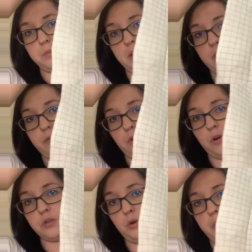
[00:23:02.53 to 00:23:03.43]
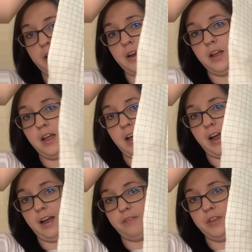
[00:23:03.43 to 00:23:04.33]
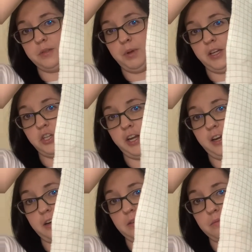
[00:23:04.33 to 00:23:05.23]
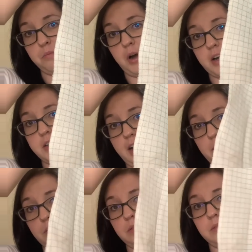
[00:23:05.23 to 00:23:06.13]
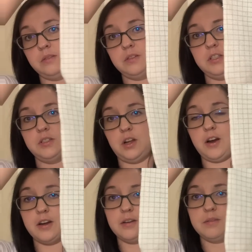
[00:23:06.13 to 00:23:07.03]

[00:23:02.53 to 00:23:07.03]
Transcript: month for October, I have this page here marked out to start.